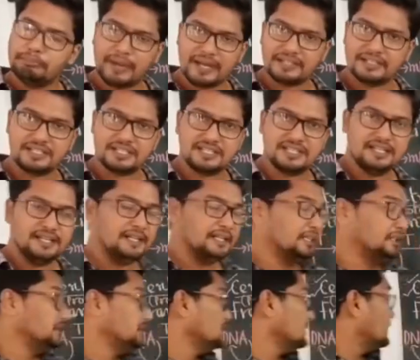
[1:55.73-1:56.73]
But
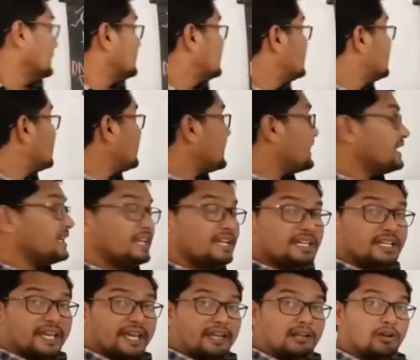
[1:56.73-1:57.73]

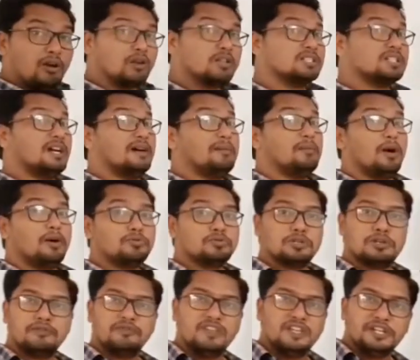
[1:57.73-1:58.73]
DNA cannot come out
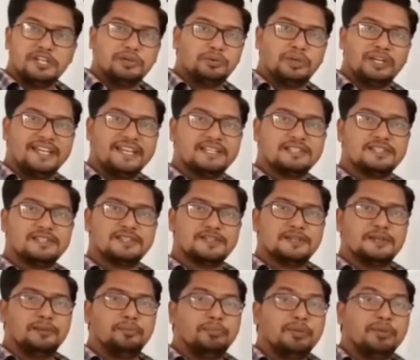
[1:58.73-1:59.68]
of the nucleus,